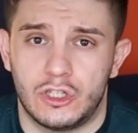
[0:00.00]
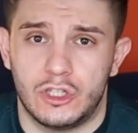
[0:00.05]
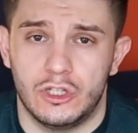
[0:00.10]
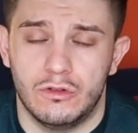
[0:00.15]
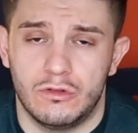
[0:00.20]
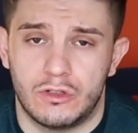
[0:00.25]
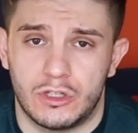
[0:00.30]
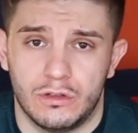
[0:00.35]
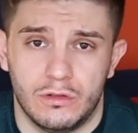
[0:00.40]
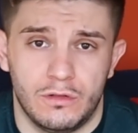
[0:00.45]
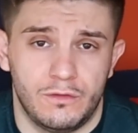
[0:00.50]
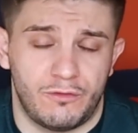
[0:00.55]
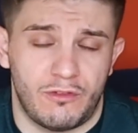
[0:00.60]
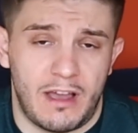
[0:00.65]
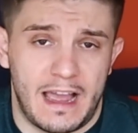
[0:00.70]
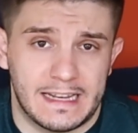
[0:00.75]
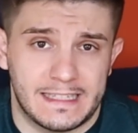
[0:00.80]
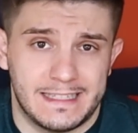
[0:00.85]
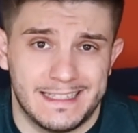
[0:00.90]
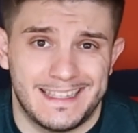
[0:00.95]
due to
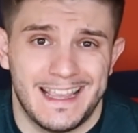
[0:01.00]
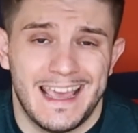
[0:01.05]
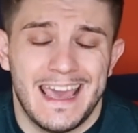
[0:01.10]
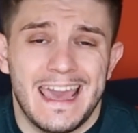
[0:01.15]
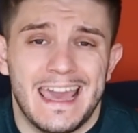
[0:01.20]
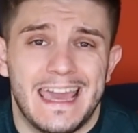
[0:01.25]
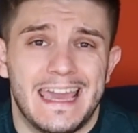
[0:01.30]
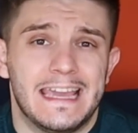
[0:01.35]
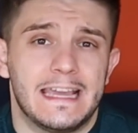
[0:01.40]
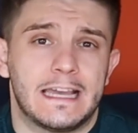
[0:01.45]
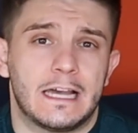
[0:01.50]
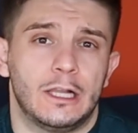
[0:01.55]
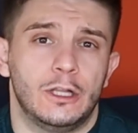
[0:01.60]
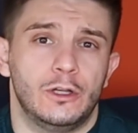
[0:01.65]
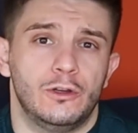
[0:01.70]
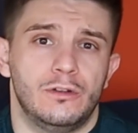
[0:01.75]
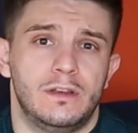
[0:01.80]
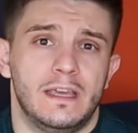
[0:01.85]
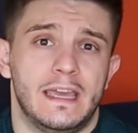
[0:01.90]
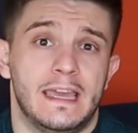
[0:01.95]
factors
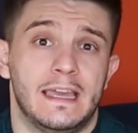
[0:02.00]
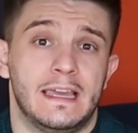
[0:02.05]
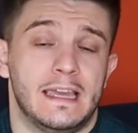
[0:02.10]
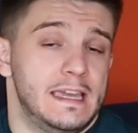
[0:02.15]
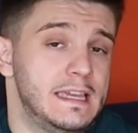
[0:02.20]
including